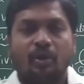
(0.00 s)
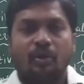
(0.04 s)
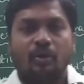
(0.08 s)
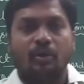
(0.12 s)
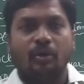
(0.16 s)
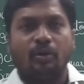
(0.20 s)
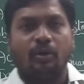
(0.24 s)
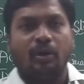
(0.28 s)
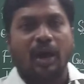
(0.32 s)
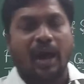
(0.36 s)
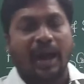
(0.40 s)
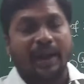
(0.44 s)

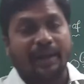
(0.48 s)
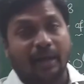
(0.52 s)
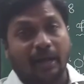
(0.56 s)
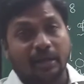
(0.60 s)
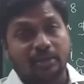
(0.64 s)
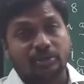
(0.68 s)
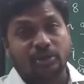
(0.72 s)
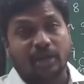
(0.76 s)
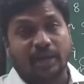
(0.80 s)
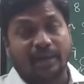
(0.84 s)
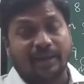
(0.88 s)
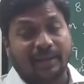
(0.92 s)
And
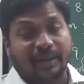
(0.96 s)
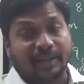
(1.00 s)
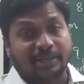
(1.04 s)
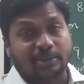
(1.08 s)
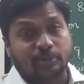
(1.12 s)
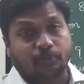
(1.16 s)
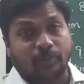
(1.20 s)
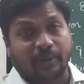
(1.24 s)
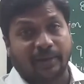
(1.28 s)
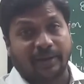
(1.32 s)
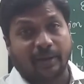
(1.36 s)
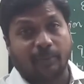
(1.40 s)
also I
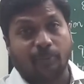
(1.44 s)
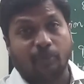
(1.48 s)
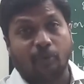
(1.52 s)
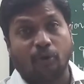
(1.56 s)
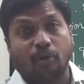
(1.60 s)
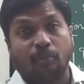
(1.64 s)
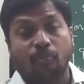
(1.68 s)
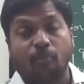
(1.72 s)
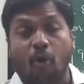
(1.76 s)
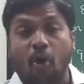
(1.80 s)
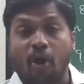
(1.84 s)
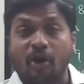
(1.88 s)
explained
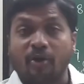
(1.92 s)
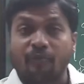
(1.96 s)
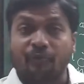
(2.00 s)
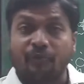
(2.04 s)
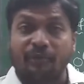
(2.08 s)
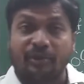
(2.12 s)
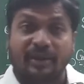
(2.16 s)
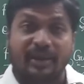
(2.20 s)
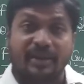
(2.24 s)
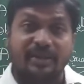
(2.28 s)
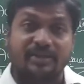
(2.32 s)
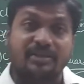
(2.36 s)
about
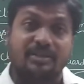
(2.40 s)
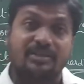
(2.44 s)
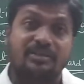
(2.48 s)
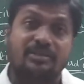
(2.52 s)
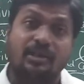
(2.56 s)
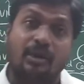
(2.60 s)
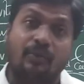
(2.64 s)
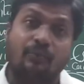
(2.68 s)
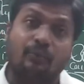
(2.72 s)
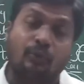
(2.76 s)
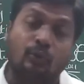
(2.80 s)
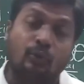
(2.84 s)
modifications
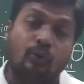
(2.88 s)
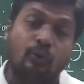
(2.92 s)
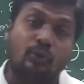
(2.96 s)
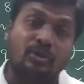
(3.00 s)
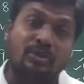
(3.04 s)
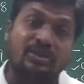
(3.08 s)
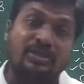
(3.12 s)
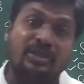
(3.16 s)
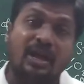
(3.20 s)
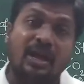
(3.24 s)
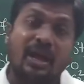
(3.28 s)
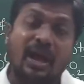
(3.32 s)
of
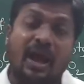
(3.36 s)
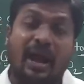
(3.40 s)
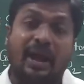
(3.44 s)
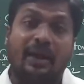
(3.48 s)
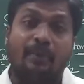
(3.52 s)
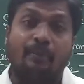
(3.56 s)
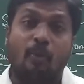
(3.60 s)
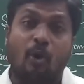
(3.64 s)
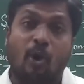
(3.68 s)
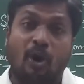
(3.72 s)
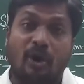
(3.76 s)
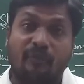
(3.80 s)
roots
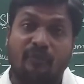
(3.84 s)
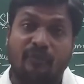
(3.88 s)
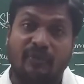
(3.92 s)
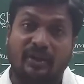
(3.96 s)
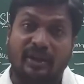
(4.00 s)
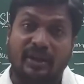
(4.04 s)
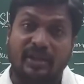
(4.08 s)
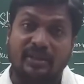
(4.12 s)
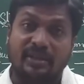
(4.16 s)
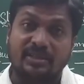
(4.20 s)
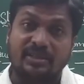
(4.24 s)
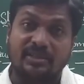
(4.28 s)
and
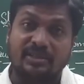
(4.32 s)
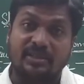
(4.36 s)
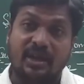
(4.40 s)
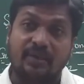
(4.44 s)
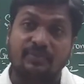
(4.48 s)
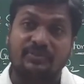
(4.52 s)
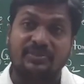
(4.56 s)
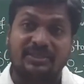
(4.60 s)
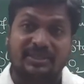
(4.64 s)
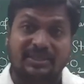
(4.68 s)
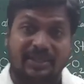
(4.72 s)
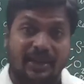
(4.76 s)
modifications
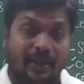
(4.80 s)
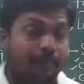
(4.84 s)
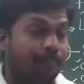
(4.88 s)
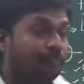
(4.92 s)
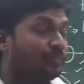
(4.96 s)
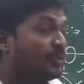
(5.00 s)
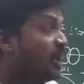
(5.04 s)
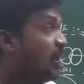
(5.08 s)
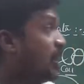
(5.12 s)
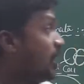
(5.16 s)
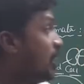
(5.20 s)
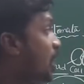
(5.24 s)
of
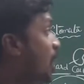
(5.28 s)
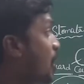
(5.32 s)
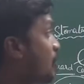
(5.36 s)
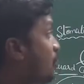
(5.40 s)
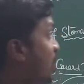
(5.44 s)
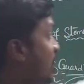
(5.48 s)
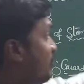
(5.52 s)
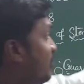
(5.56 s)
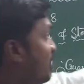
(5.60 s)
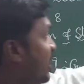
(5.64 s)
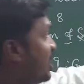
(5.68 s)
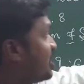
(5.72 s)
stem. Now
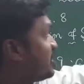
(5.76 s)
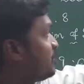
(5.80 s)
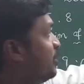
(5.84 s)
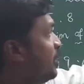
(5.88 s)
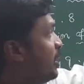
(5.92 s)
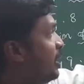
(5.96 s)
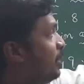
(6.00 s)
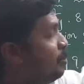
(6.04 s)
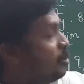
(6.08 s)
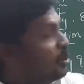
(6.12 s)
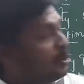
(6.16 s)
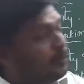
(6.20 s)
I will
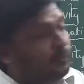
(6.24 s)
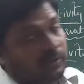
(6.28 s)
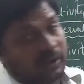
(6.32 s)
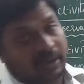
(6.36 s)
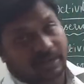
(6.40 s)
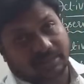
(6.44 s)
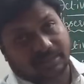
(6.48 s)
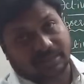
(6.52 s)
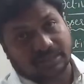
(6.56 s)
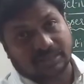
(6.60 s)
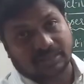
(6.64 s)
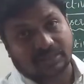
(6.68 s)
explain about
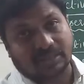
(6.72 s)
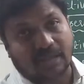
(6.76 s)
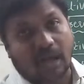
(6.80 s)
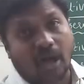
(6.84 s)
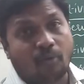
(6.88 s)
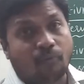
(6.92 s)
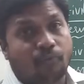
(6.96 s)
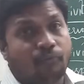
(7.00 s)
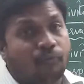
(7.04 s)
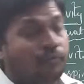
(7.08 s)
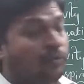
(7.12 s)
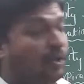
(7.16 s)
functions
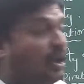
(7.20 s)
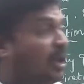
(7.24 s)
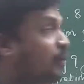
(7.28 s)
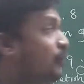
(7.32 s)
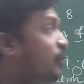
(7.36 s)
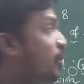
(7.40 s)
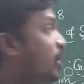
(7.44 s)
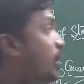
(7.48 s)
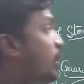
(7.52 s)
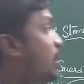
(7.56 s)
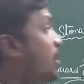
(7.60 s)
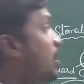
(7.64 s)
of
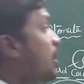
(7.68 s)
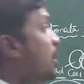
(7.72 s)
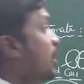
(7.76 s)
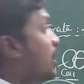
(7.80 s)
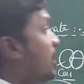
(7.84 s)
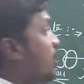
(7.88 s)
flower.